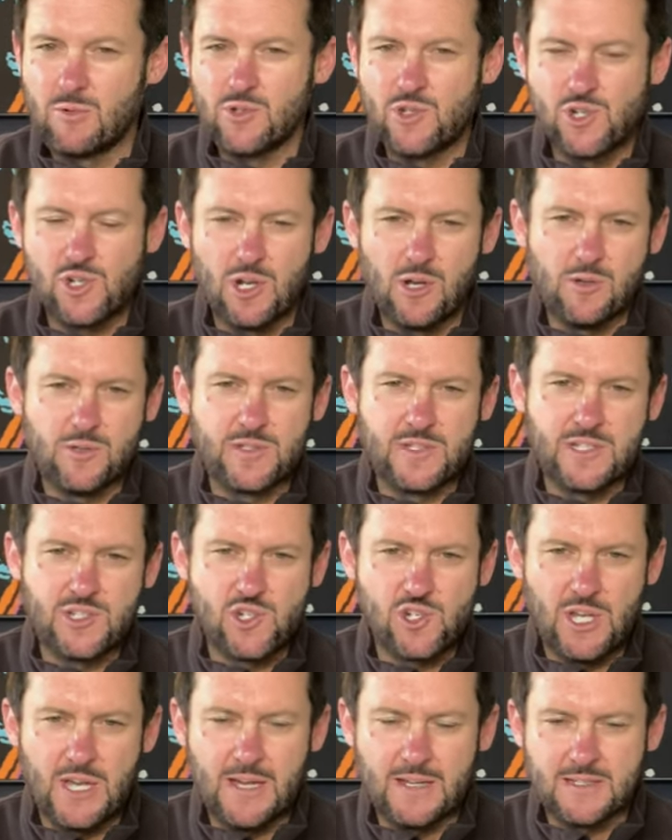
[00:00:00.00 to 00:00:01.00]
one shows the
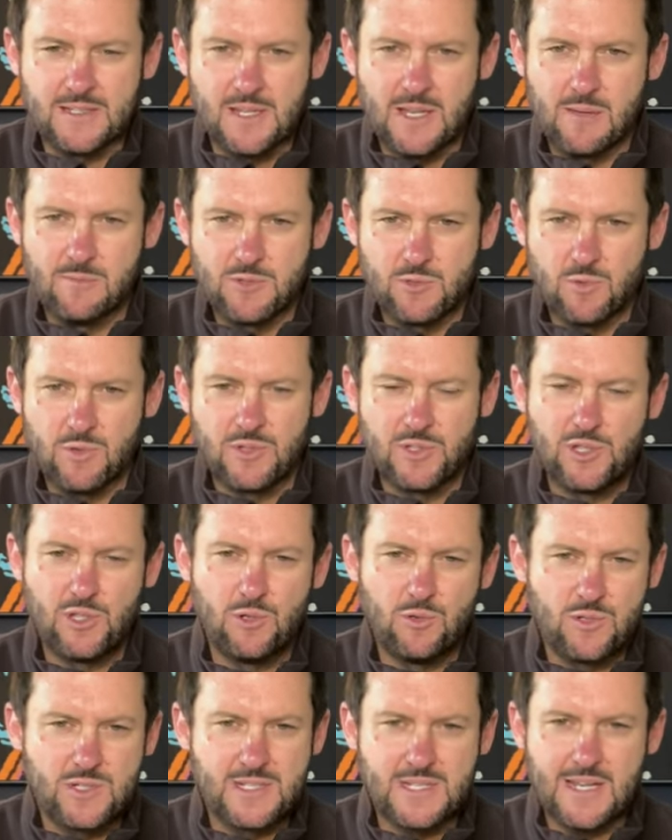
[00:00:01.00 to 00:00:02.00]
GX comes with
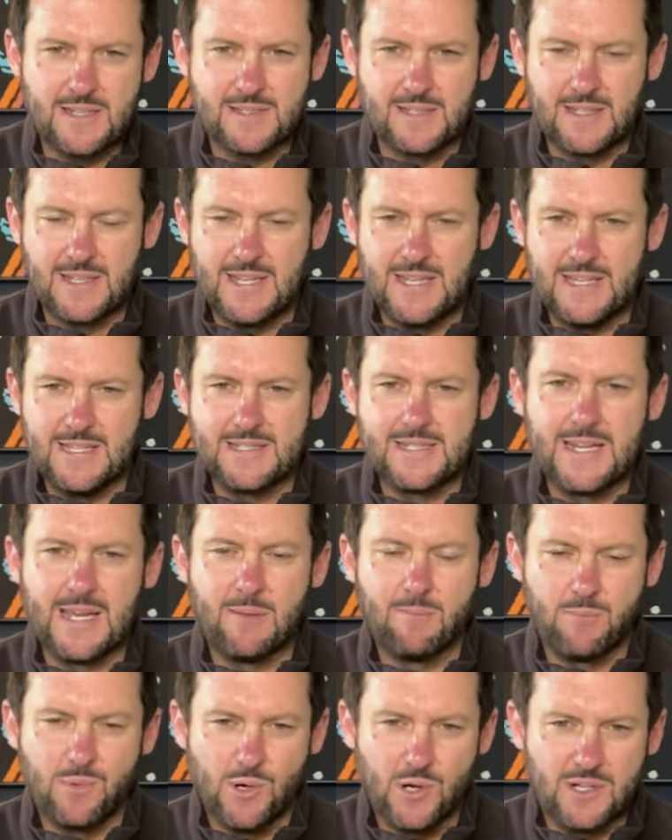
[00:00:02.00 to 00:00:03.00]
two sets of keys
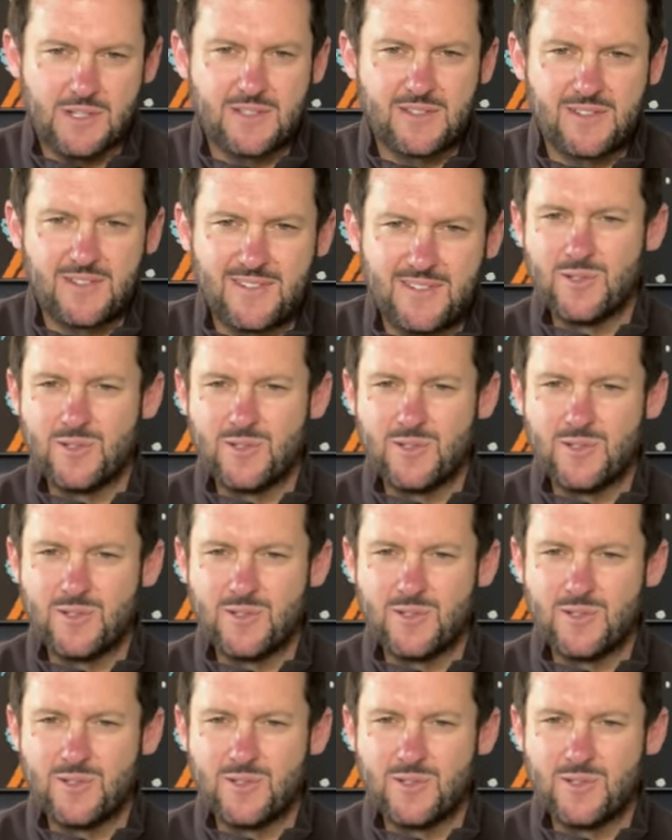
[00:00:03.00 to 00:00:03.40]
and books.